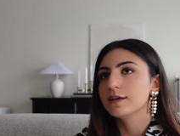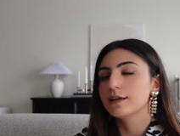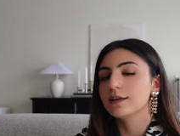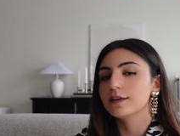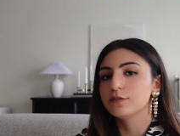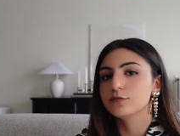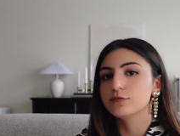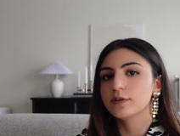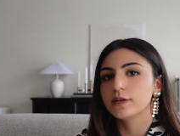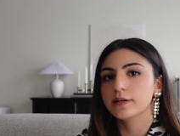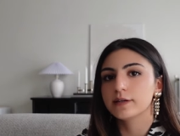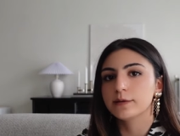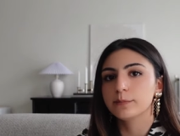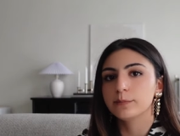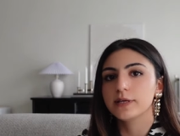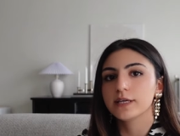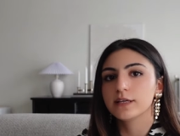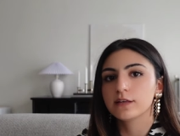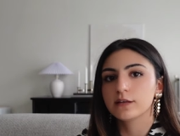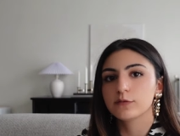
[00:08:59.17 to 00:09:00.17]
a very
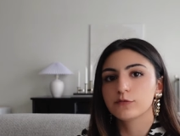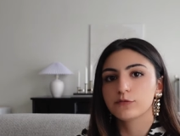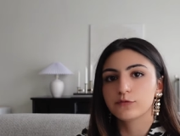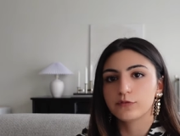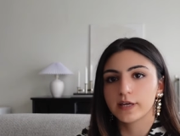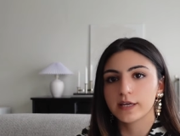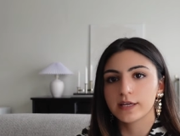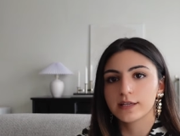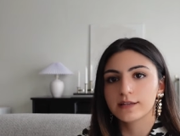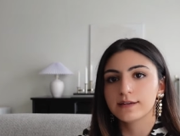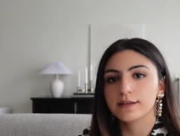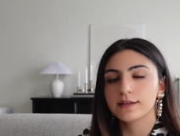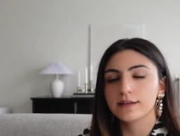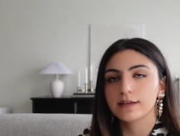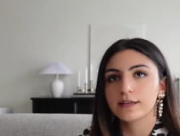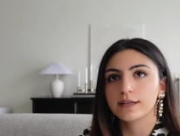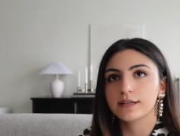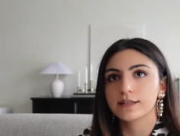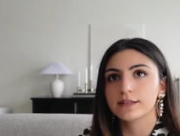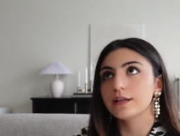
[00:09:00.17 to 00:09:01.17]
big fan.
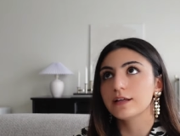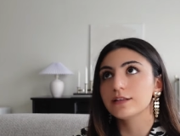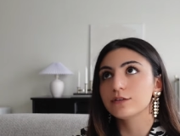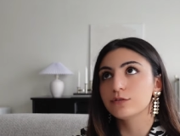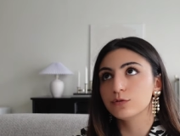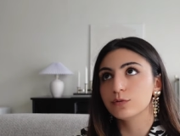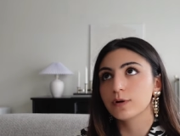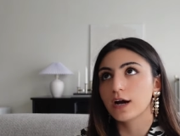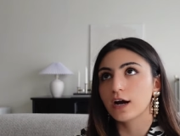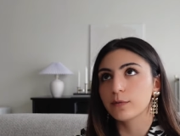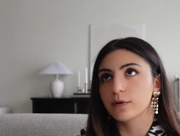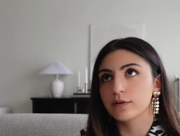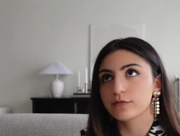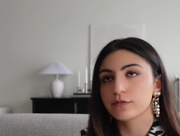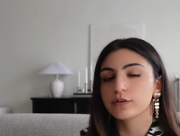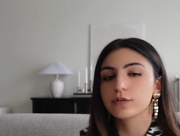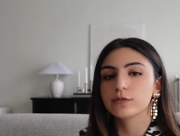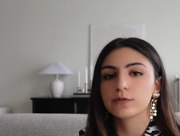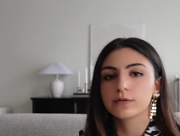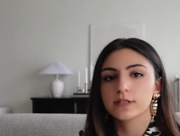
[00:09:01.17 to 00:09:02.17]
And I do,
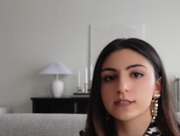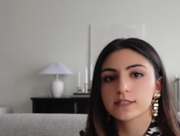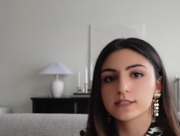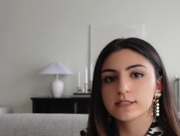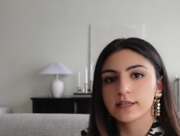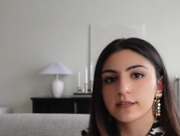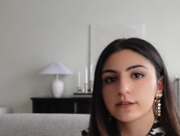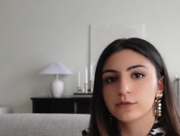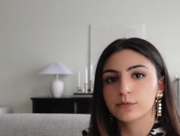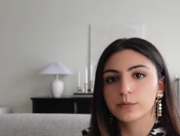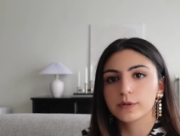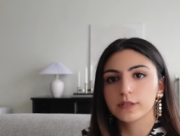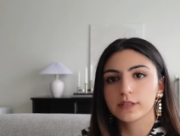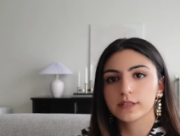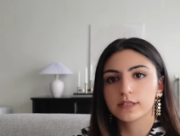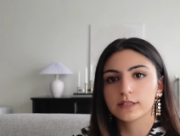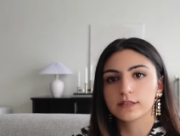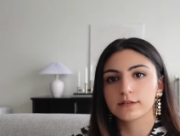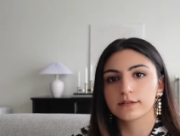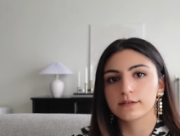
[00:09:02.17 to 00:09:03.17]
however, notice that
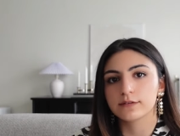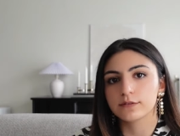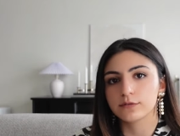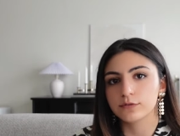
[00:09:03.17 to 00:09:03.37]
within the